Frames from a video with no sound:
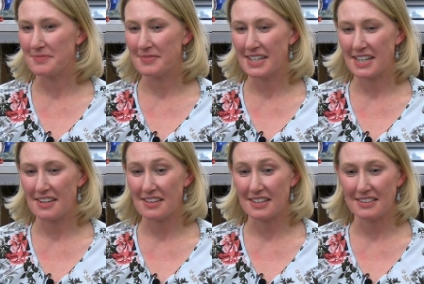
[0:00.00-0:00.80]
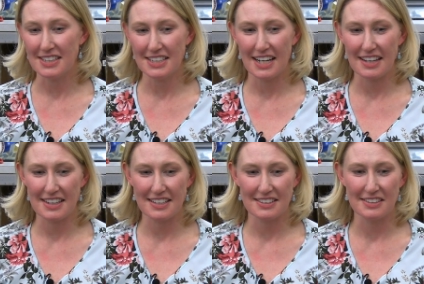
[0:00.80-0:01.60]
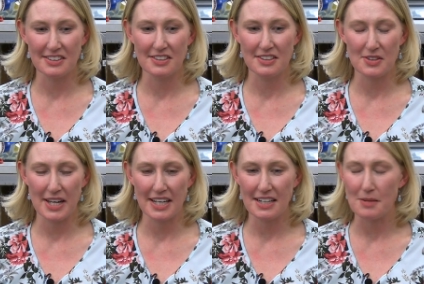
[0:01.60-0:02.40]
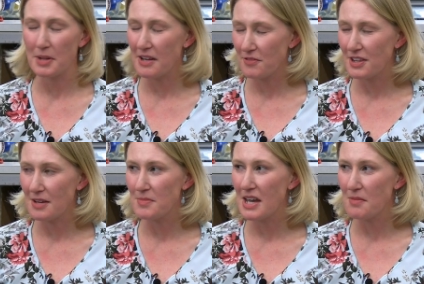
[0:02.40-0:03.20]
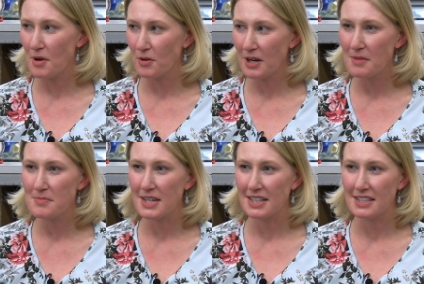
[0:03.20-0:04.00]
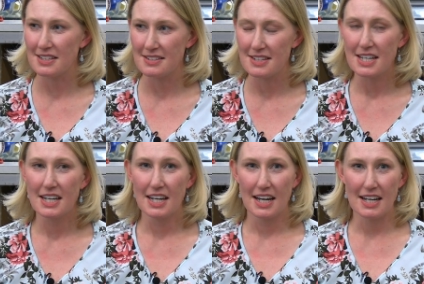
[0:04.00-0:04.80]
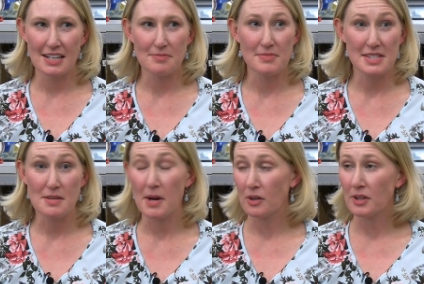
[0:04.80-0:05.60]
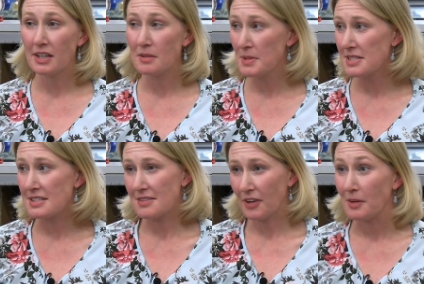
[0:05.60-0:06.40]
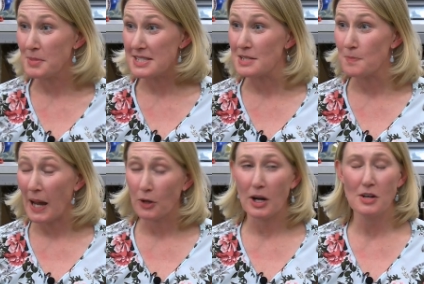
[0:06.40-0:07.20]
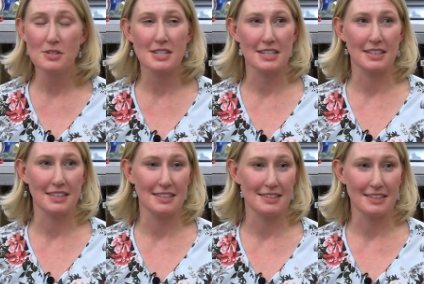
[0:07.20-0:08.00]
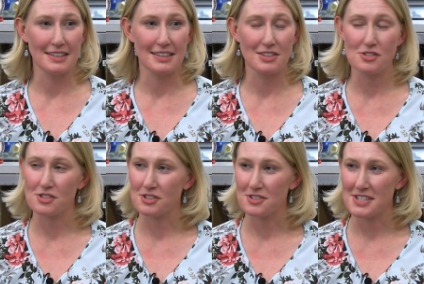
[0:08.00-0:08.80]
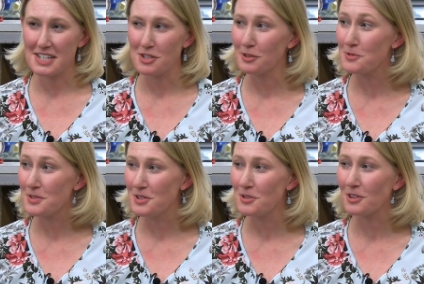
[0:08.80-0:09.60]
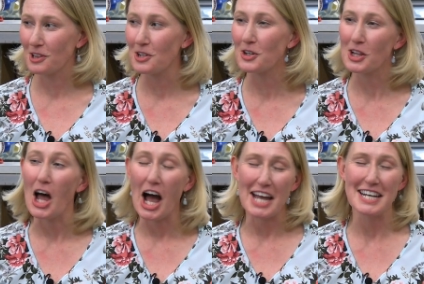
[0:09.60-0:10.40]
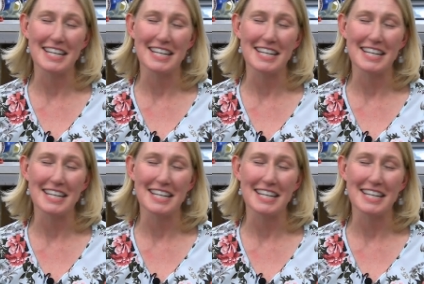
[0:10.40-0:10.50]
I thought, well, I think I'll go ahead and apply for the MBA program and see about going into business. I've got a business background, and I could sure stand to learn a lot.